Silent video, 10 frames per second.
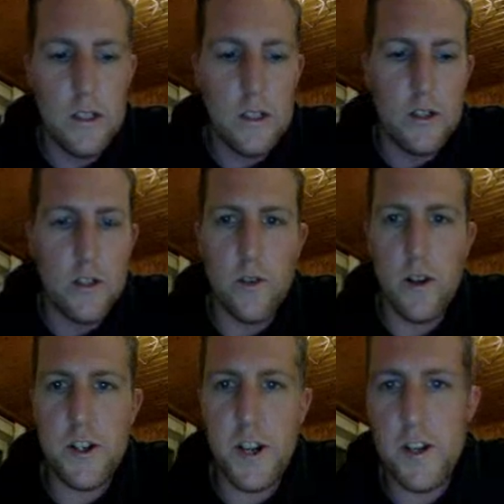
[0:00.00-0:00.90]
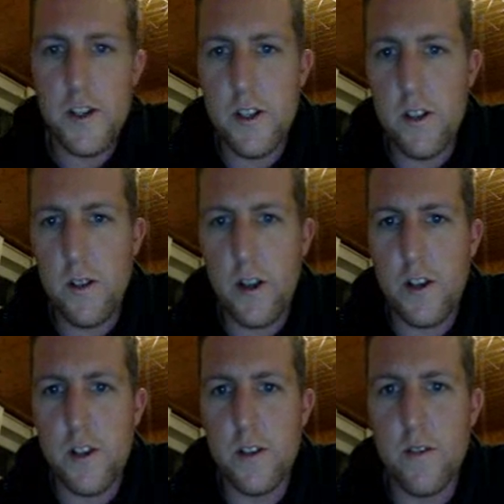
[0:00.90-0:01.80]
So if I change the
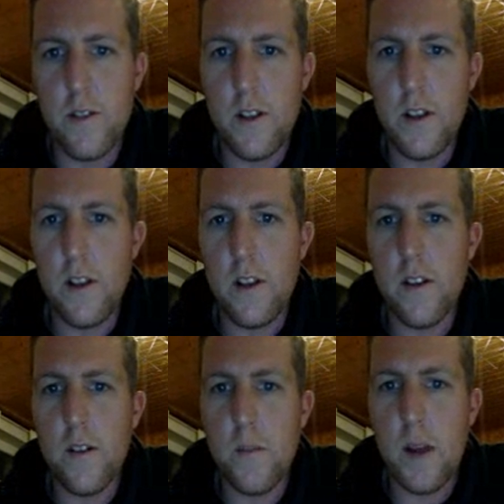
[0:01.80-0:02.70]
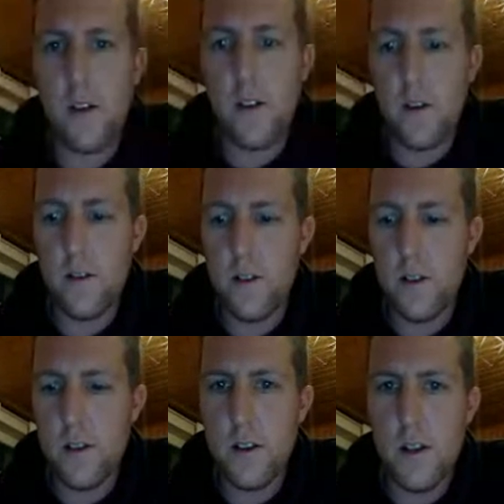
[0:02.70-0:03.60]
location of the background
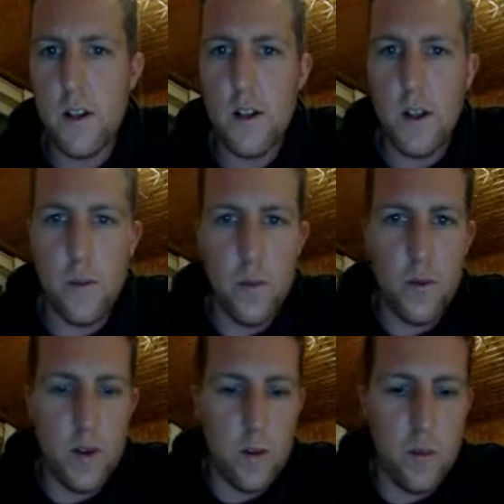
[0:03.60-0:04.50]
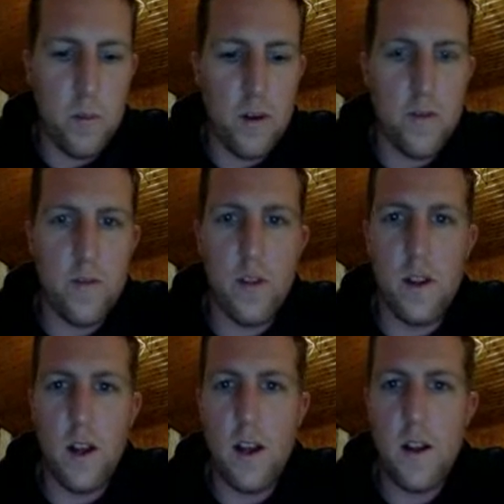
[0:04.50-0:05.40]
and move it up above the
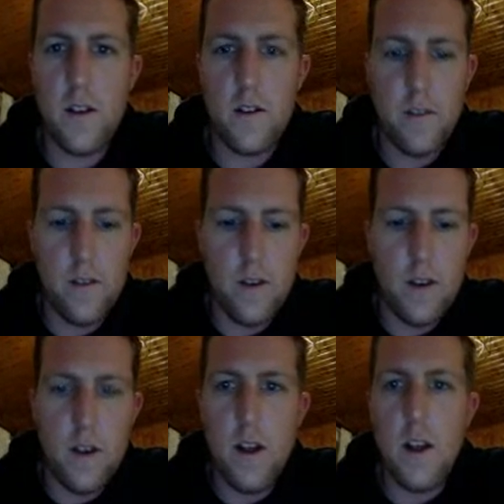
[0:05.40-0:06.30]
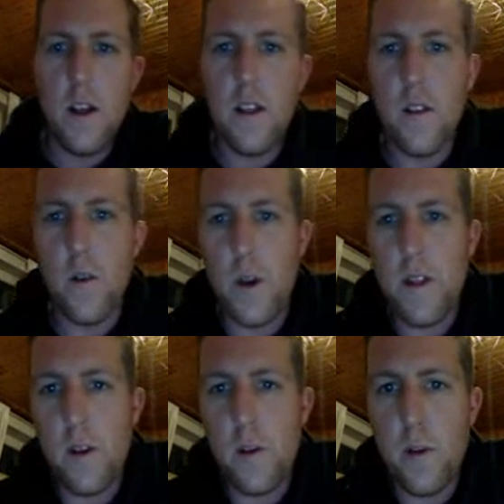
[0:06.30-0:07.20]
line, the way the
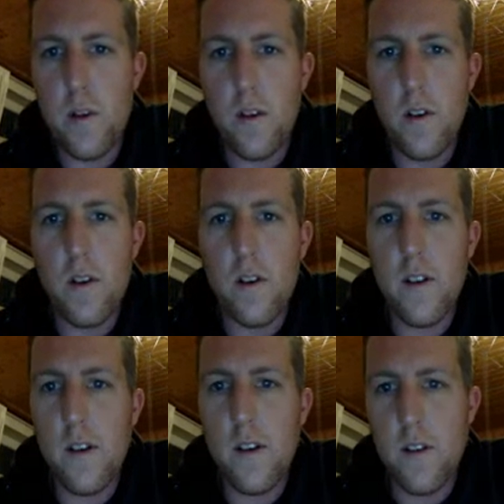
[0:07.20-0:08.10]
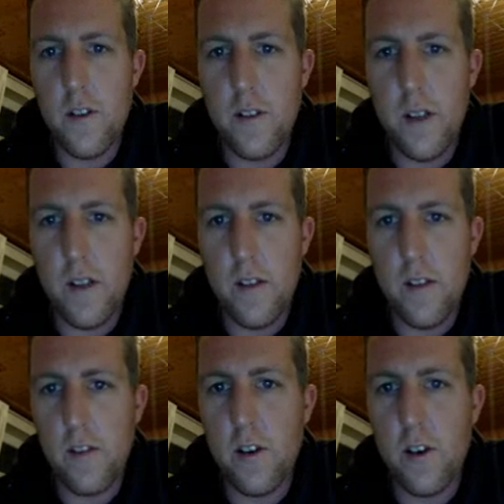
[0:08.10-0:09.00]
computer understands
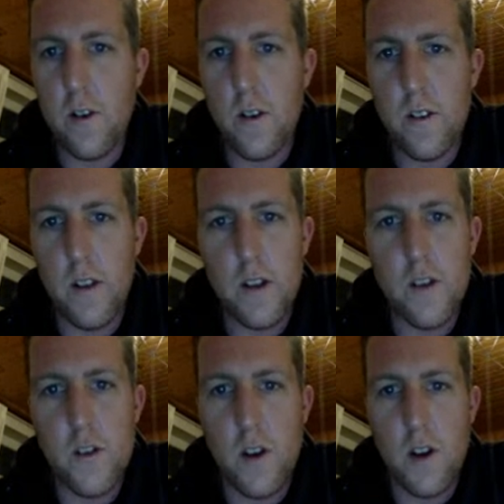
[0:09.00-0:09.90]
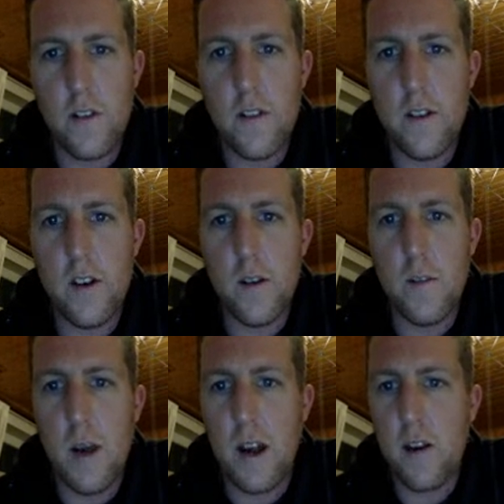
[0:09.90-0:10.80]
this code is that it draws the
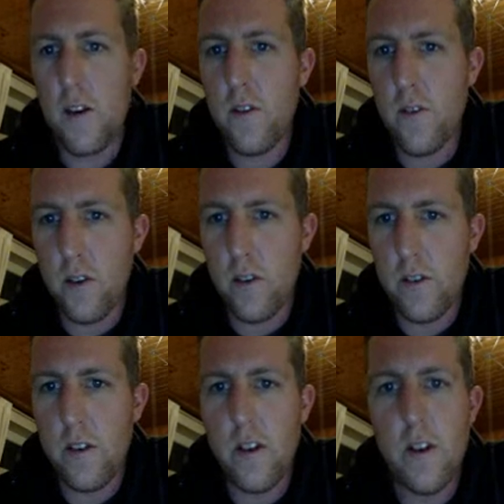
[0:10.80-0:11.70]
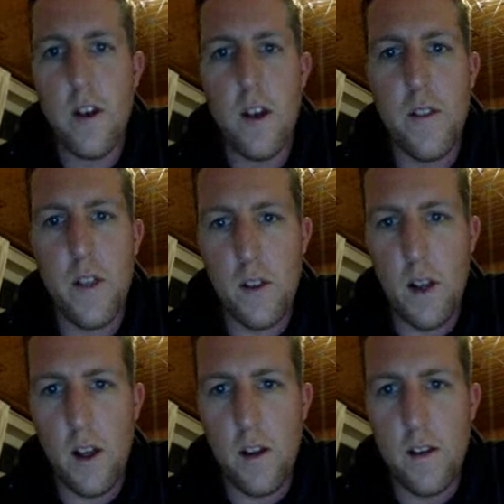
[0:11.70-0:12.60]
background first and then the
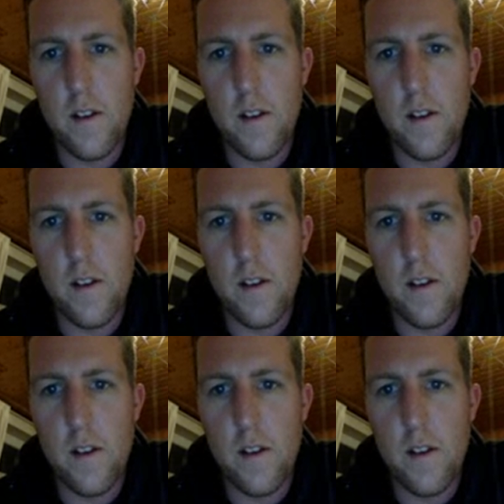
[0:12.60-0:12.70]
line.